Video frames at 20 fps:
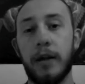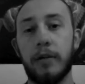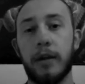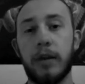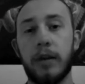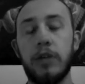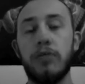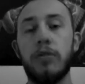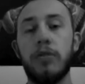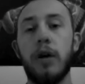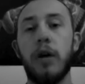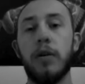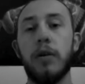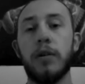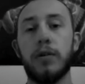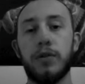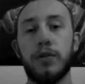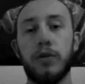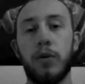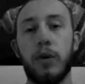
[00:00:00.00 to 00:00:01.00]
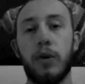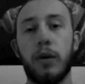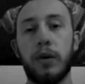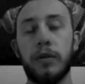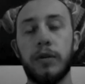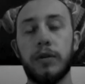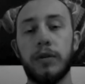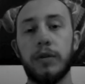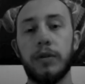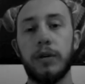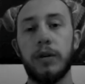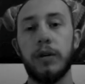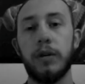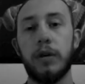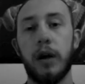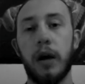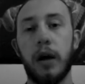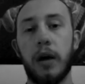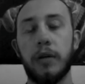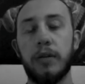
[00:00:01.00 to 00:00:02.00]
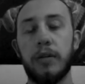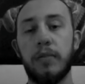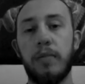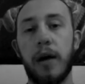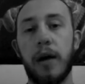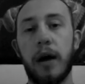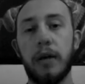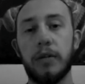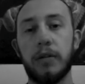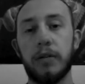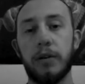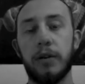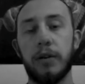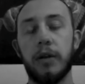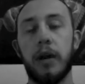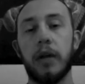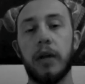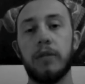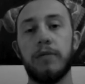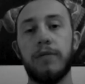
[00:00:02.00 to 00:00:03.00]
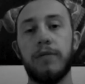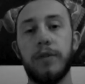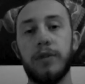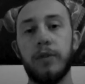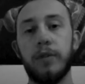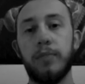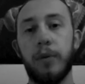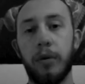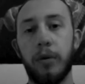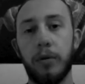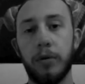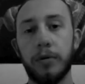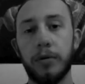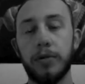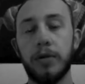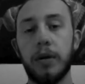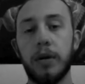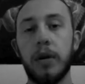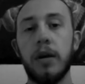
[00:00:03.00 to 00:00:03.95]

Like, you go to stores to buy certain kinds of fishing poles,